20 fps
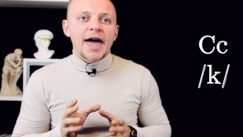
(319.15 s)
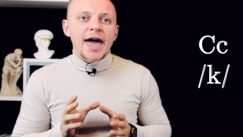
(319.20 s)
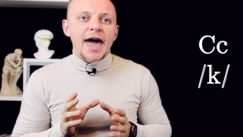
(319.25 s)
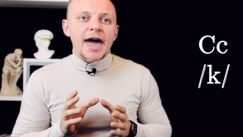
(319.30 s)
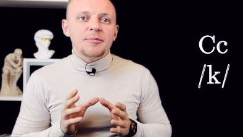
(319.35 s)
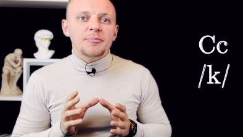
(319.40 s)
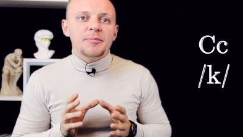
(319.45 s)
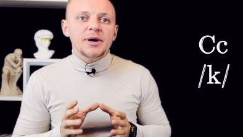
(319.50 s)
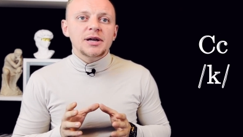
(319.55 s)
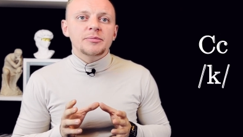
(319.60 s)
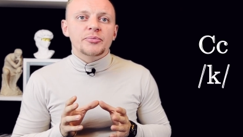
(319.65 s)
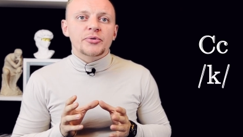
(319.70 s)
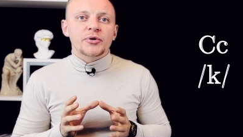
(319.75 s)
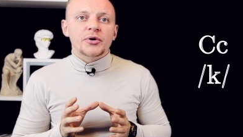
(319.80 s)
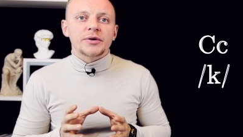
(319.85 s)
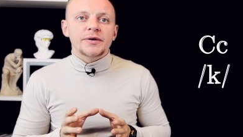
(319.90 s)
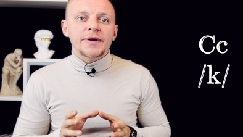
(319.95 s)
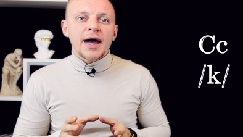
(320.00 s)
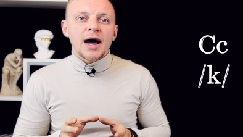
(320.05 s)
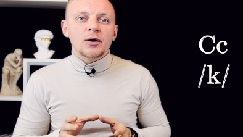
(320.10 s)
and being
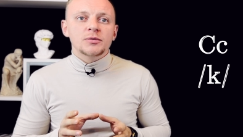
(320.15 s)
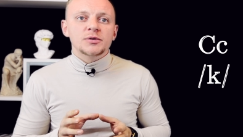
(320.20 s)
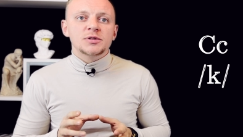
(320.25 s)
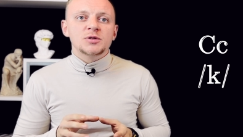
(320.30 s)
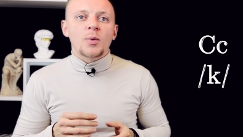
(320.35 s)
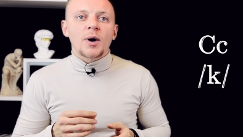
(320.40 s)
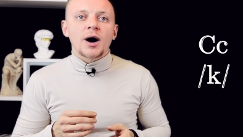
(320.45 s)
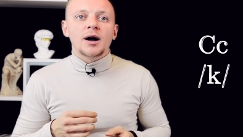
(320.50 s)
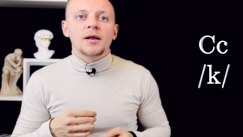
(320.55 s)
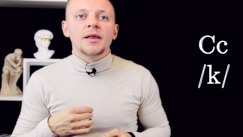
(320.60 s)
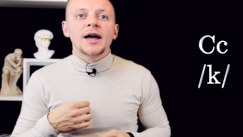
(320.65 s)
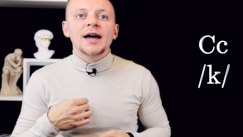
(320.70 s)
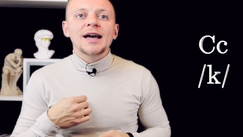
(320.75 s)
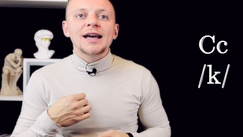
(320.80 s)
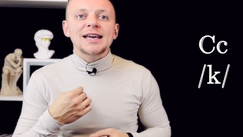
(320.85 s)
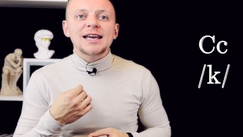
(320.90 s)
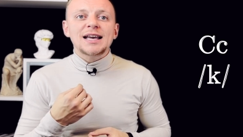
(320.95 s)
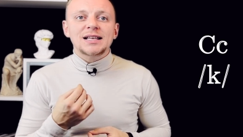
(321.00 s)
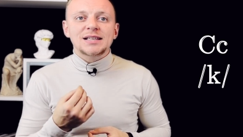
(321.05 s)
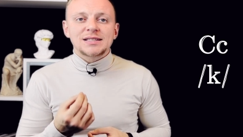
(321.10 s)
pronounced while
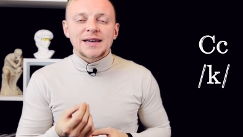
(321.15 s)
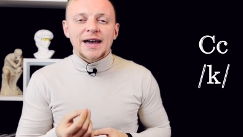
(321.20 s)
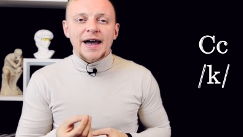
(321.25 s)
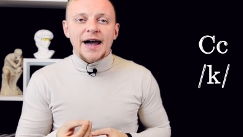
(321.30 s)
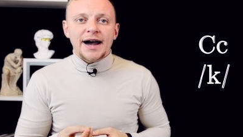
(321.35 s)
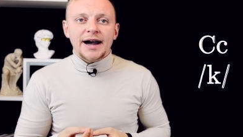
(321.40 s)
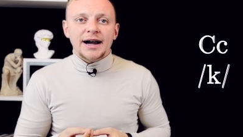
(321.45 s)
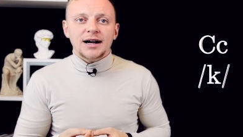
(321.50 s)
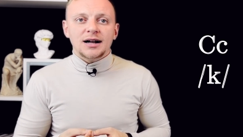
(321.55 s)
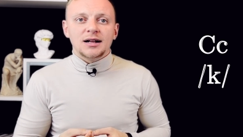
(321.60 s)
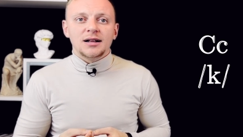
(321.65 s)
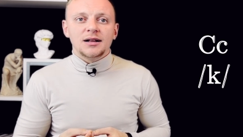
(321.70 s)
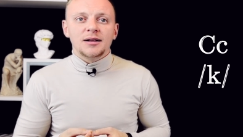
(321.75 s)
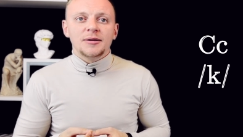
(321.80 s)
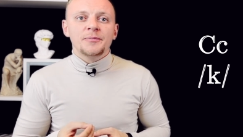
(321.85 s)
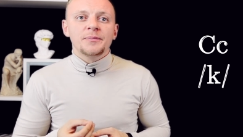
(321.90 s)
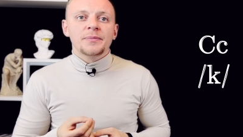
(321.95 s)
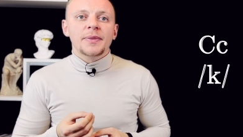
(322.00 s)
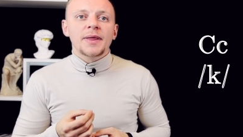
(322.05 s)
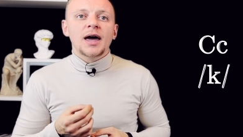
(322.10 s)
exhale.
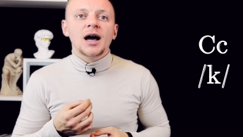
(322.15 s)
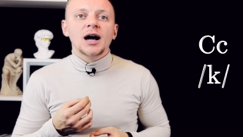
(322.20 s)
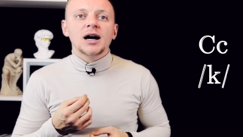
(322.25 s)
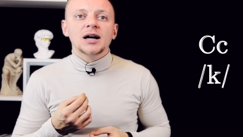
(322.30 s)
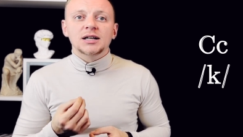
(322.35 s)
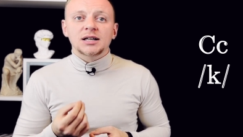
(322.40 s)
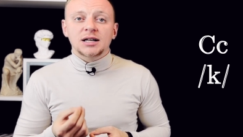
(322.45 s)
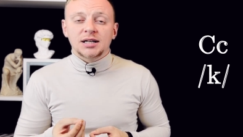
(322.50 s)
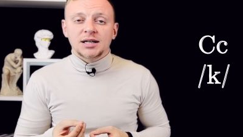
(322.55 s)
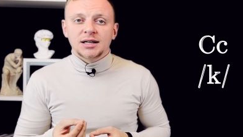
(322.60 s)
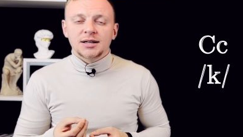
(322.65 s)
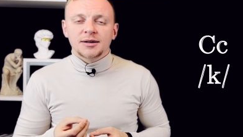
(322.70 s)
K.